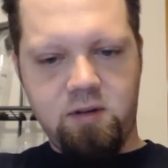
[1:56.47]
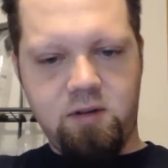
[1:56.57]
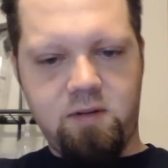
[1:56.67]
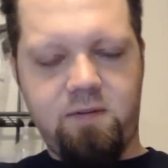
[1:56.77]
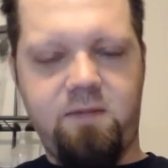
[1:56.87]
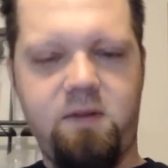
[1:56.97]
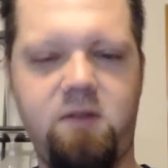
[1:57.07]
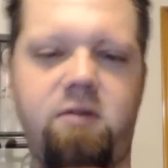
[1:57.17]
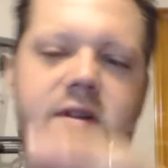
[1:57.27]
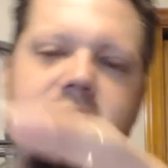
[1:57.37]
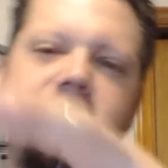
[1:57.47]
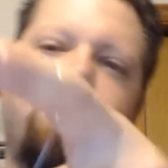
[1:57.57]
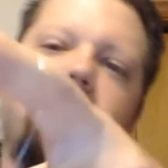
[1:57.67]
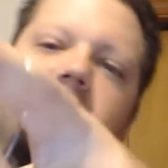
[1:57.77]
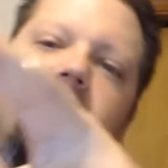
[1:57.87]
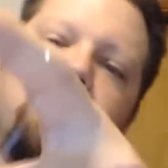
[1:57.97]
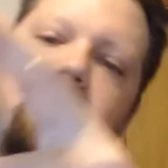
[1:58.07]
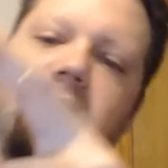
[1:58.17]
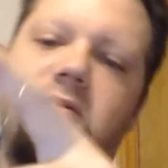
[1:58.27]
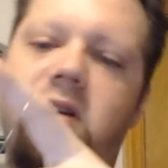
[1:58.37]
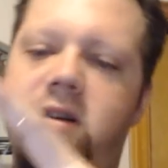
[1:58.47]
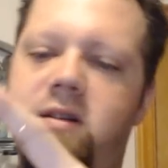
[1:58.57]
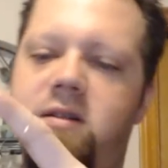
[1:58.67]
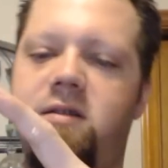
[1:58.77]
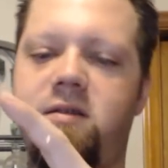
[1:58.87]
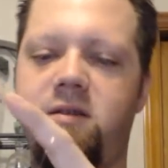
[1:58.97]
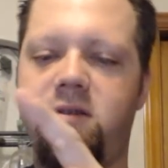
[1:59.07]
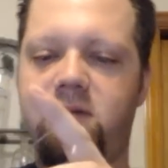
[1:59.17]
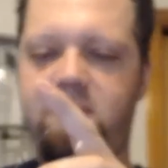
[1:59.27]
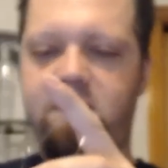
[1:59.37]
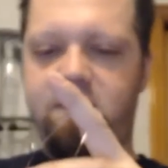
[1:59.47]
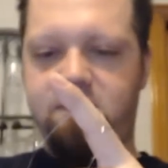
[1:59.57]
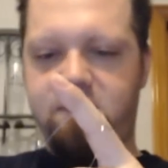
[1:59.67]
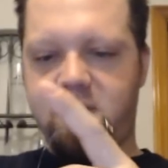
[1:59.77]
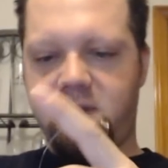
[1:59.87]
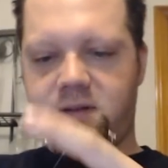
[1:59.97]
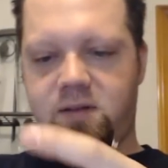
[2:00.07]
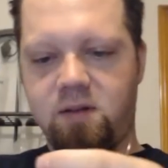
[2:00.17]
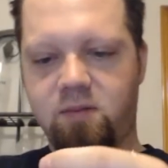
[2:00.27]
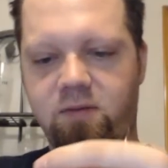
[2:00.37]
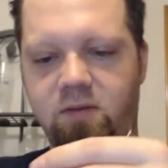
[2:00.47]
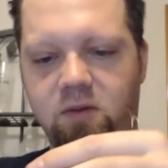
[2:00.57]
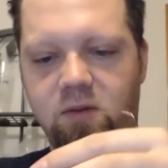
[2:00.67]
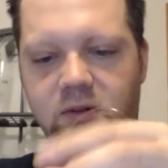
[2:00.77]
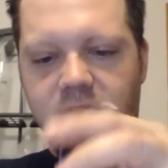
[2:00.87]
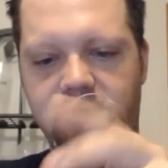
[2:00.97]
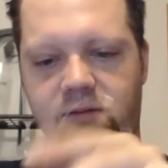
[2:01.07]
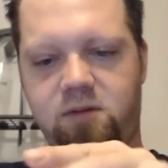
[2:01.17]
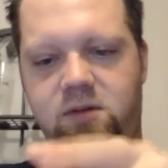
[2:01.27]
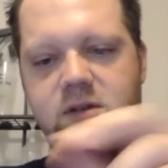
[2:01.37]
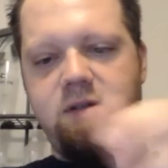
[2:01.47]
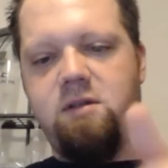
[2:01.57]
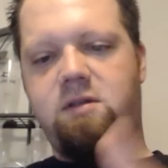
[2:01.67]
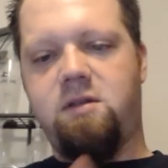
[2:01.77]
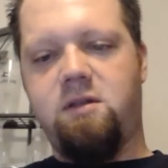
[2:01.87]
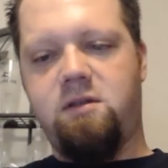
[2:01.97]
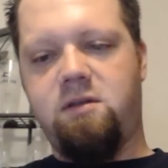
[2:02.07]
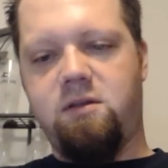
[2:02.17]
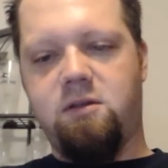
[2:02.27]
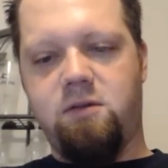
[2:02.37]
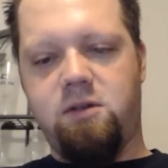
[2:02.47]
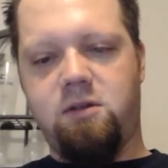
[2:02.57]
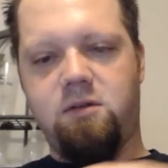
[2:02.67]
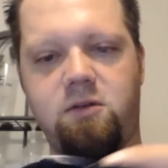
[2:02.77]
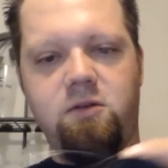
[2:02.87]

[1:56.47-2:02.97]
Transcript: if you know anything about twisted wire, you've seen this done before, and this thing is going all